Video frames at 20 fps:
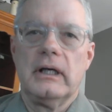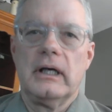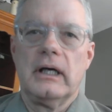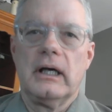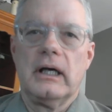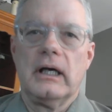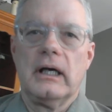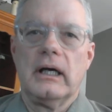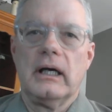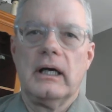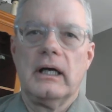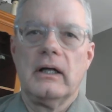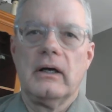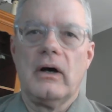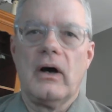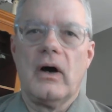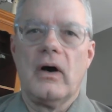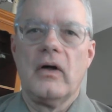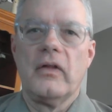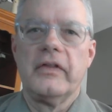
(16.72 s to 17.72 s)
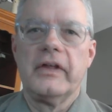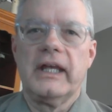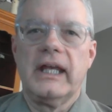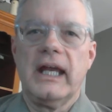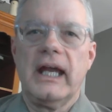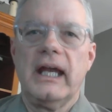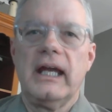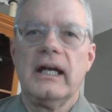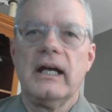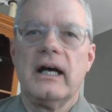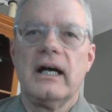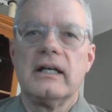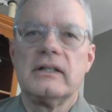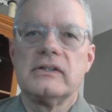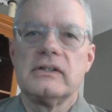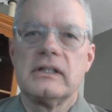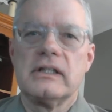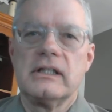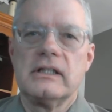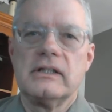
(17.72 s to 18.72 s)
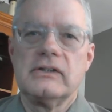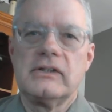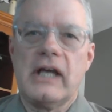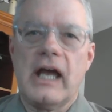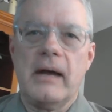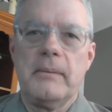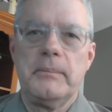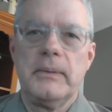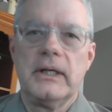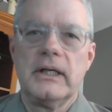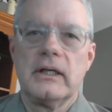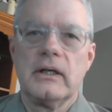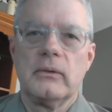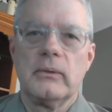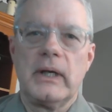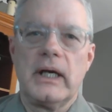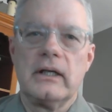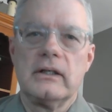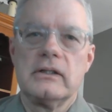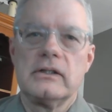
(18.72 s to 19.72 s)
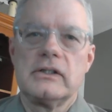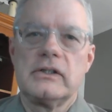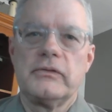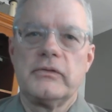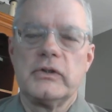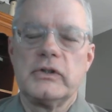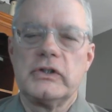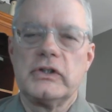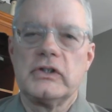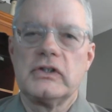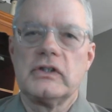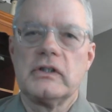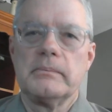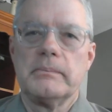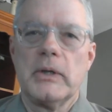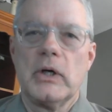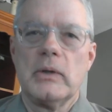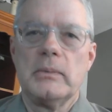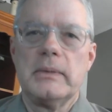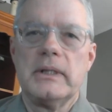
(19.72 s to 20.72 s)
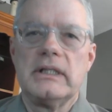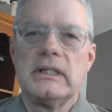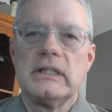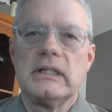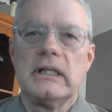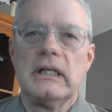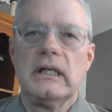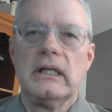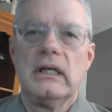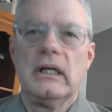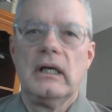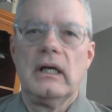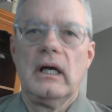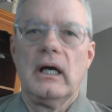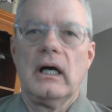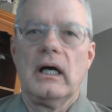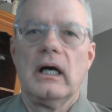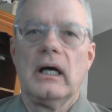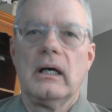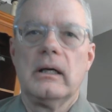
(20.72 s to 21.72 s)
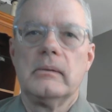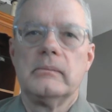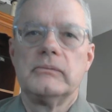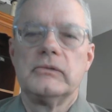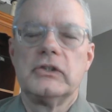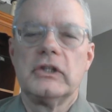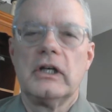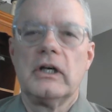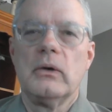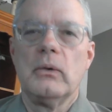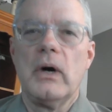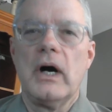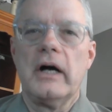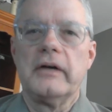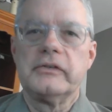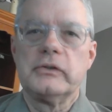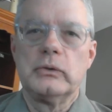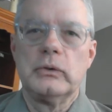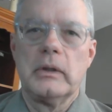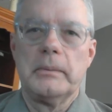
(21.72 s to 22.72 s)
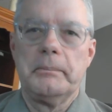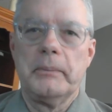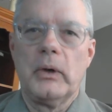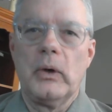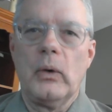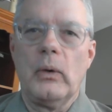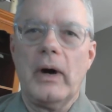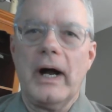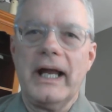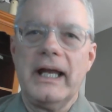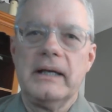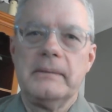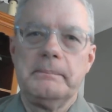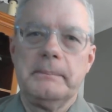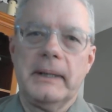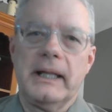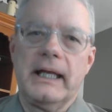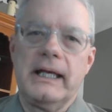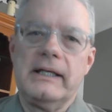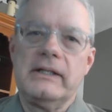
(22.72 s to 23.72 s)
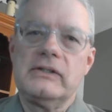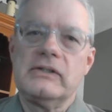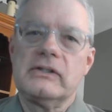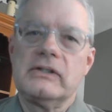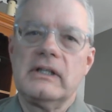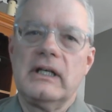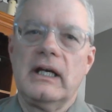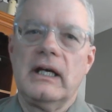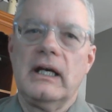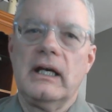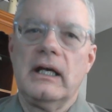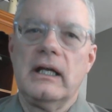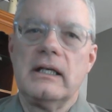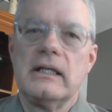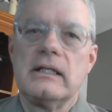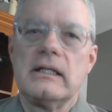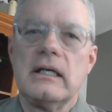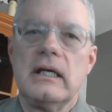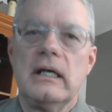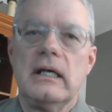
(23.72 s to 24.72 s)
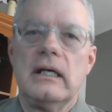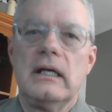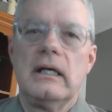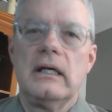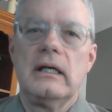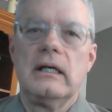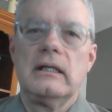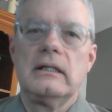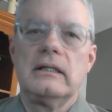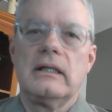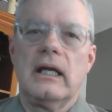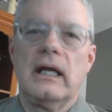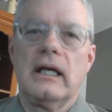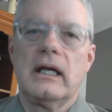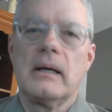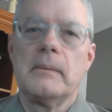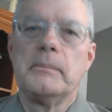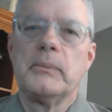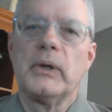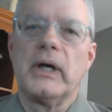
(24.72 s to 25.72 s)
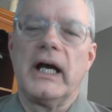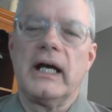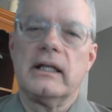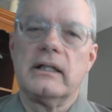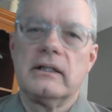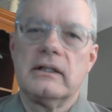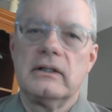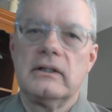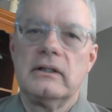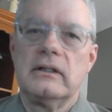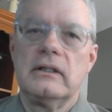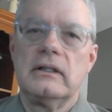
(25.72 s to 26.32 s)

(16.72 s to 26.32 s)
uh, all the chaos that is happening around us for just a moment, um, to go off to a quiet place and take a breath